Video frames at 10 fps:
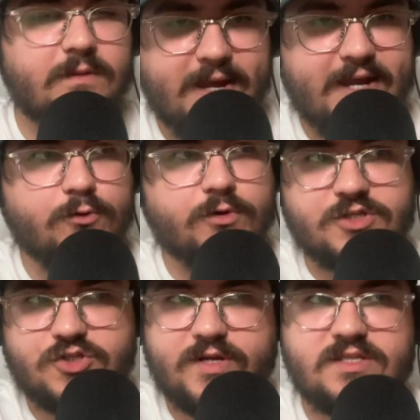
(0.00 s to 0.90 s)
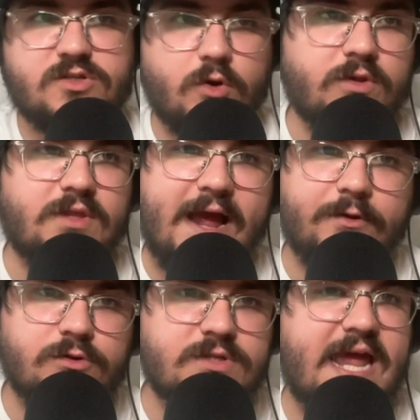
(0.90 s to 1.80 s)
the payroll constraints don't allow
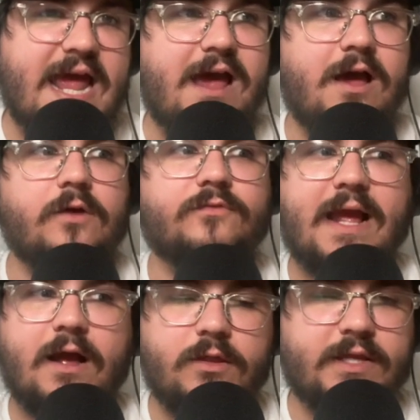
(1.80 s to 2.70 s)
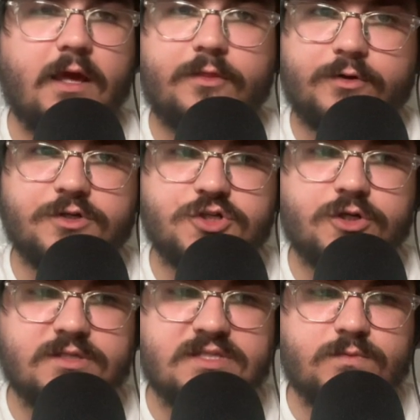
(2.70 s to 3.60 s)
you to have like other
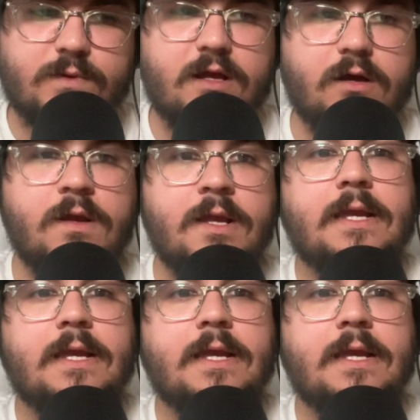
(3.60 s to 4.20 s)
insurance as well,